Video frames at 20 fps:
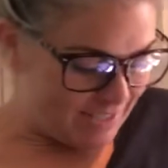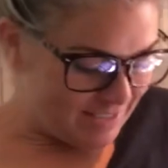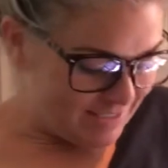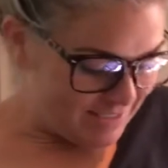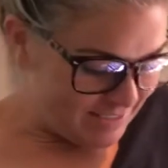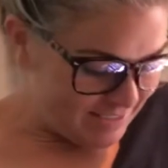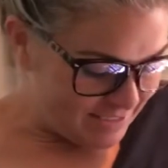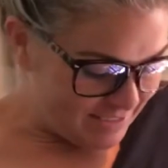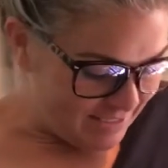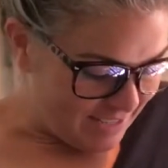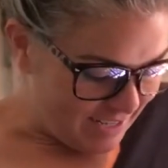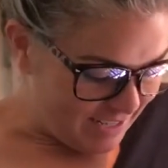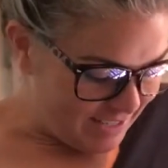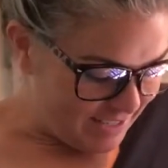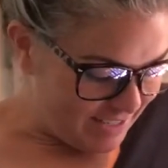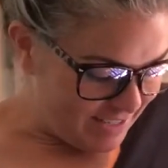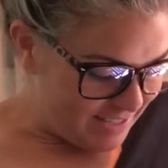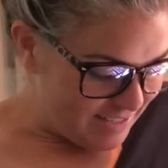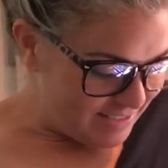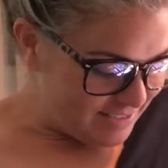as
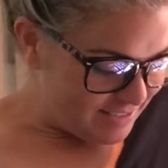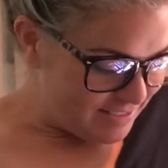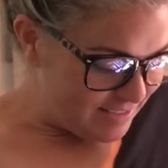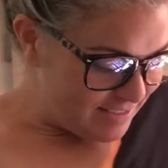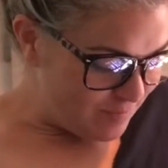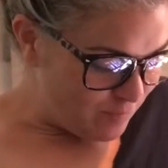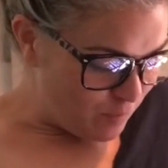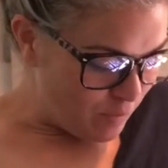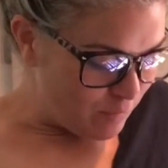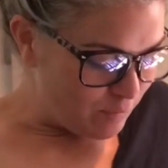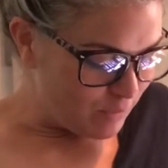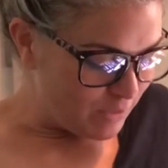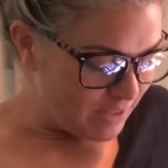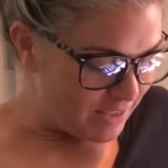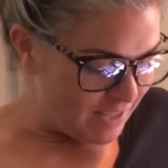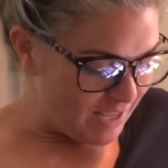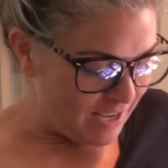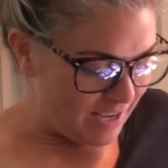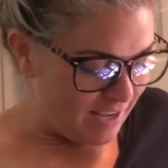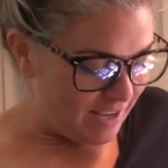excited as one would
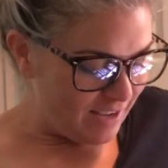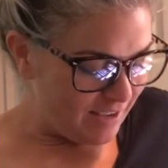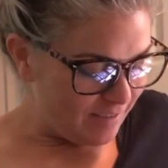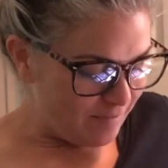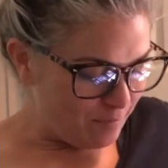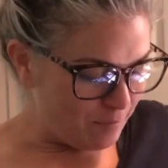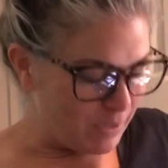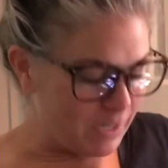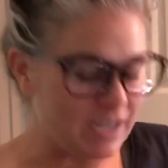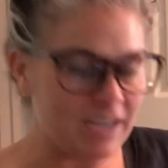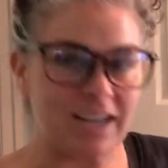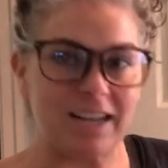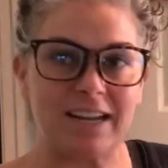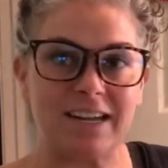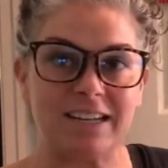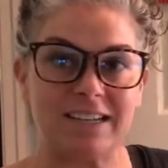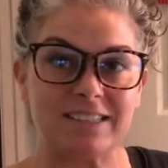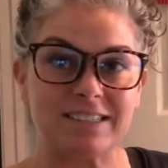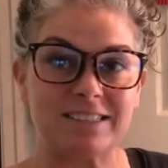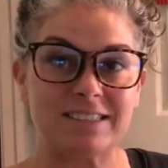think
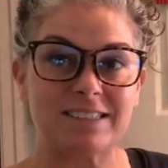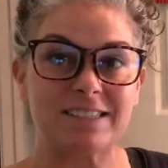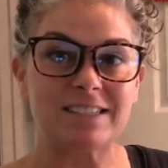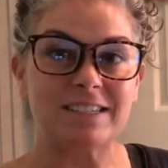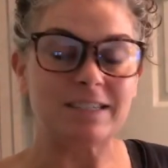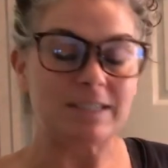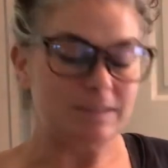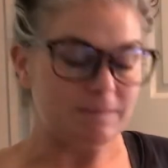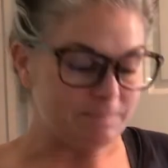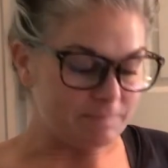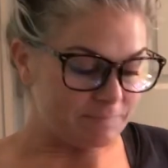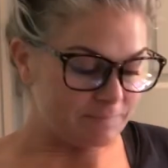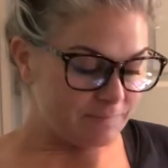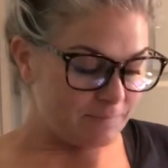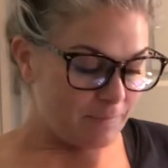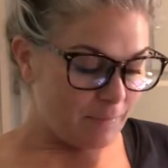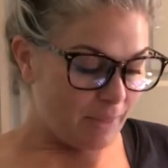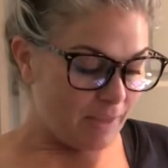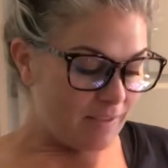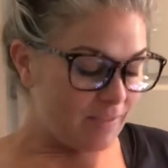because
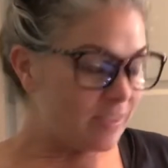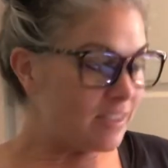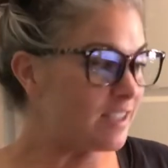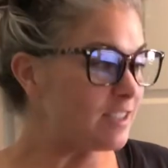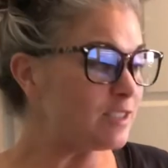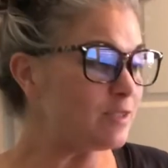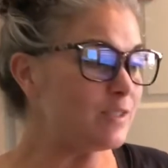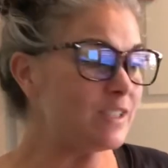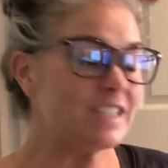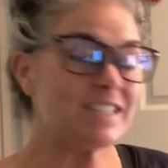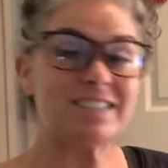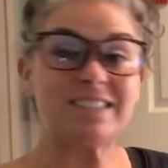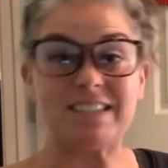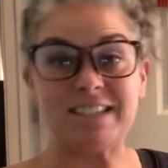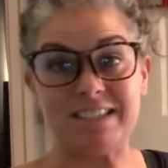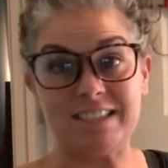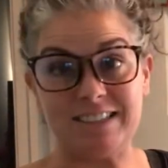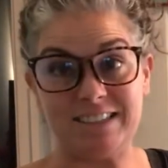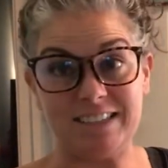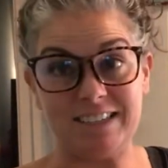this one is
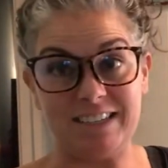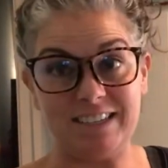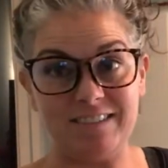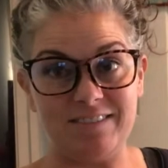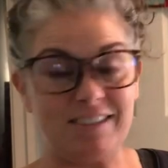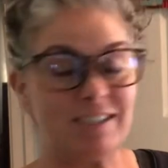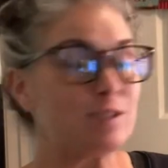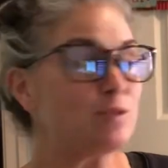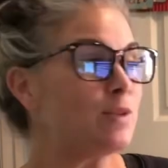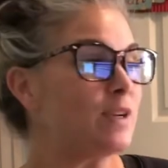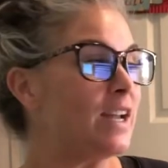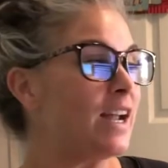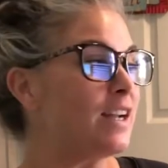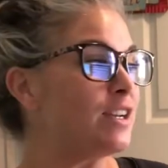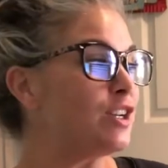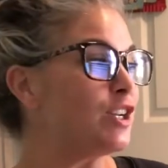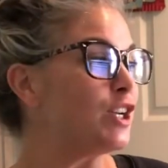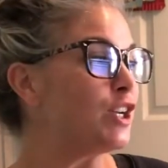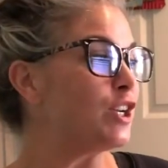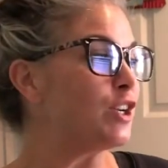easy. This one I
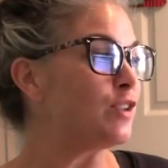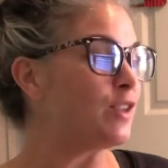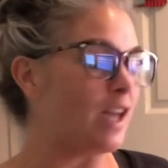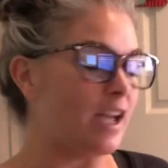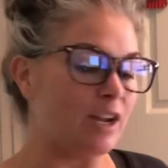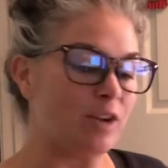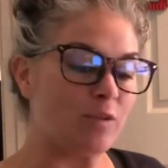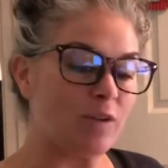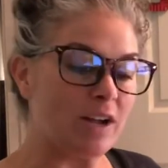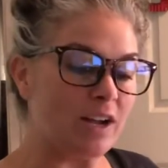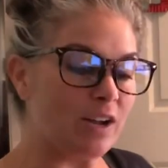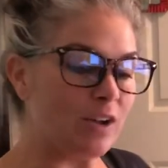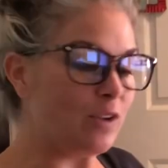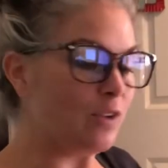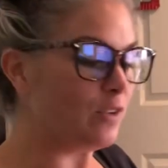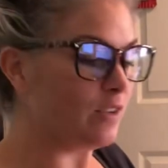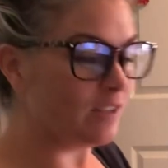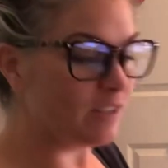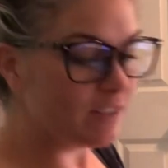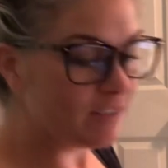do like
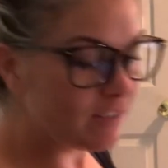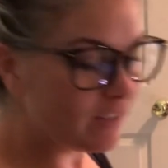around